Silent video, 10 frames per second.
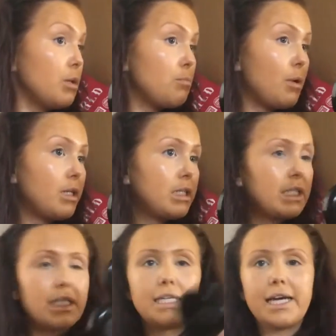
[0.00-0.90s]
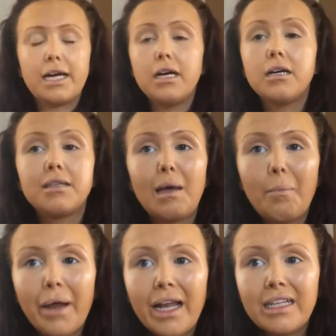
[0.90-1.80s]
But yeah, I
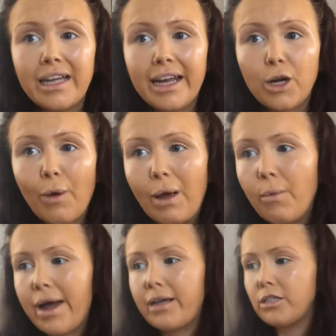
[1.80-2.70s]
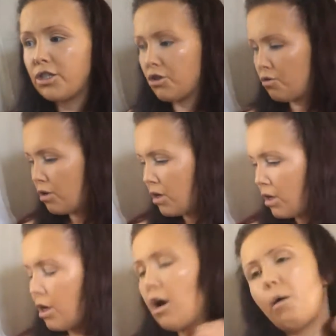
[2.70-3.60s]
blended it in quite well. So
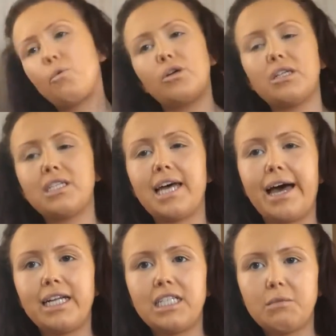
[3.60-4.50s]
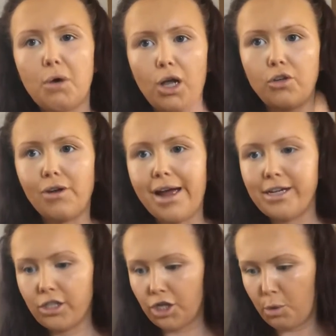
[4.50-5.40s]
I'm going to set my under
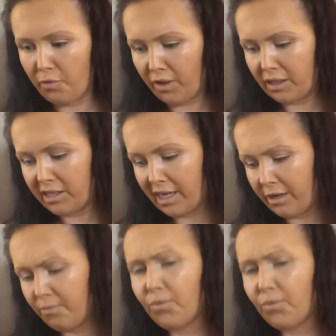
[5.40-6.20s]
eyes to conceal.